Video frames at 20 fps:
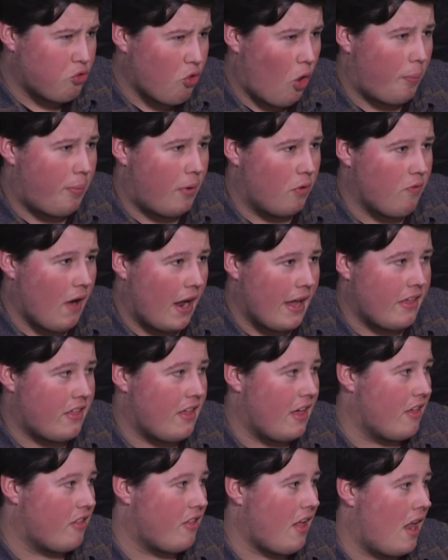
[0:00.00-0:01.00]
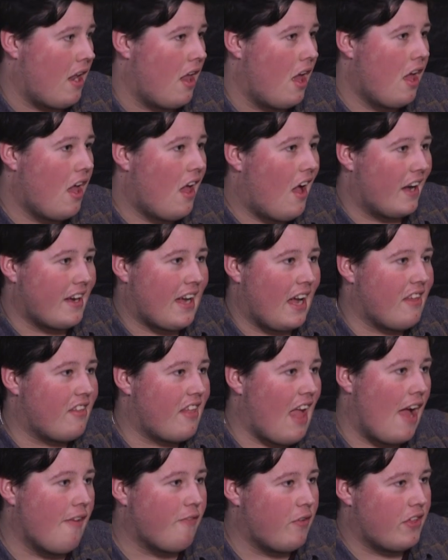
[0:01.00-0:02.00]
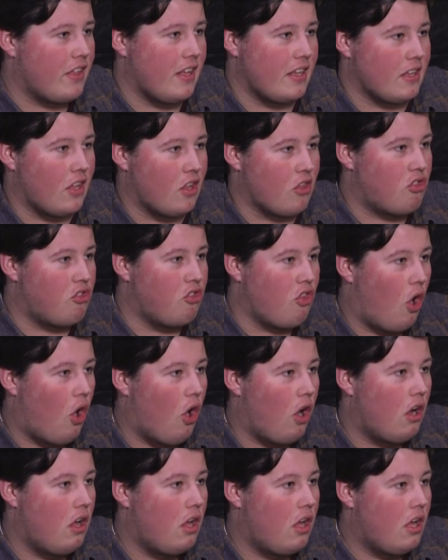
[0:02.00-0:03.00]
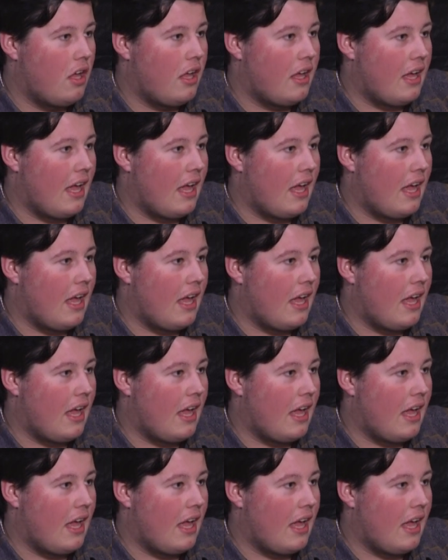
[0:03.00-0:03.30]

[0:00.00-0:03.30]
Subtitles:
proper racist and against everything that's not